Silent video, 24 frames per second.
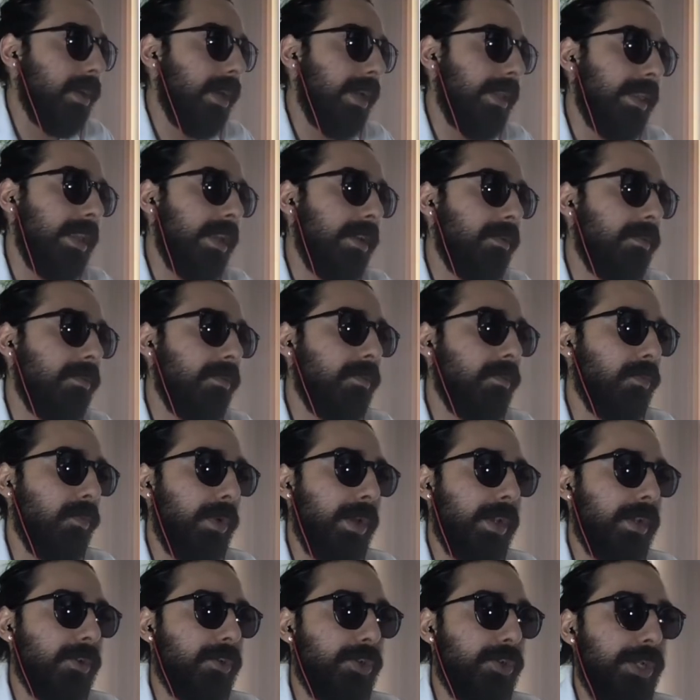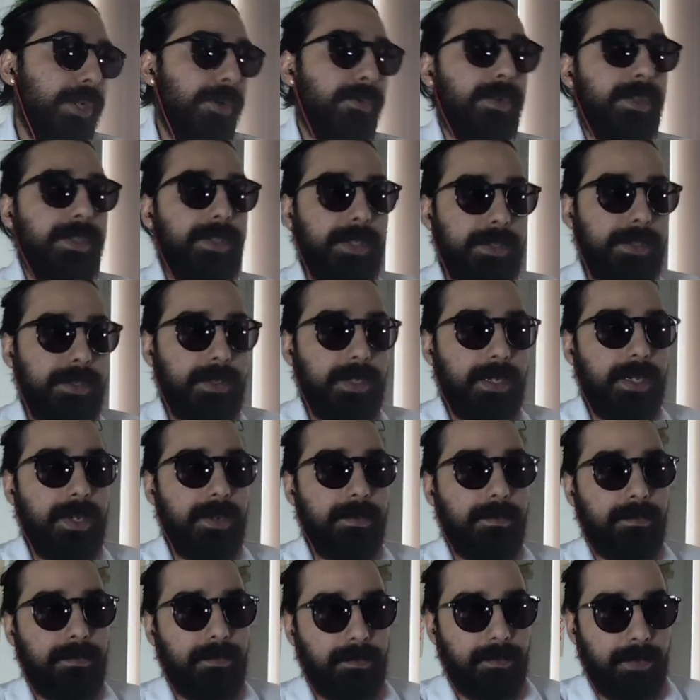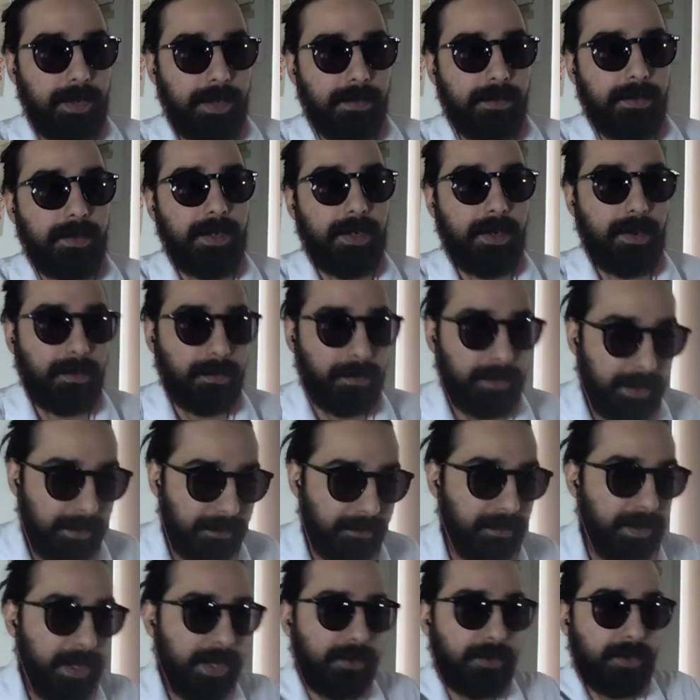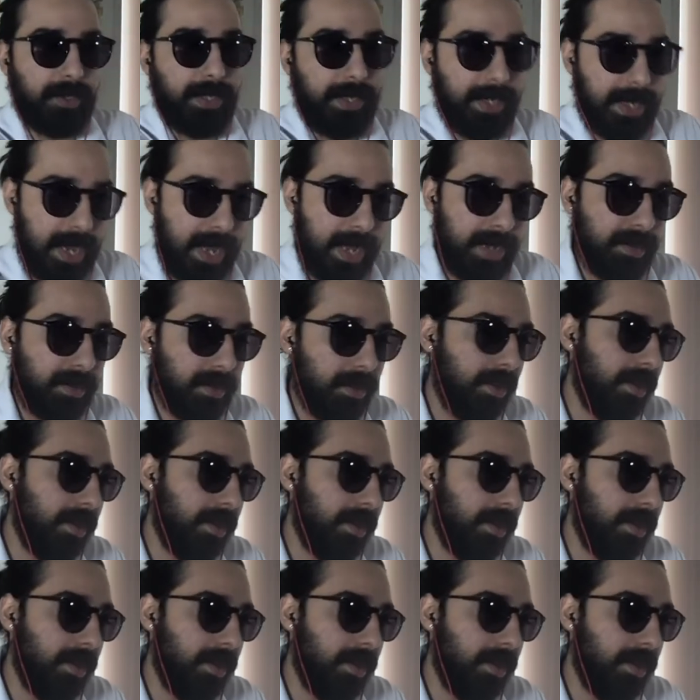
and then when she resisted and and you know eventually got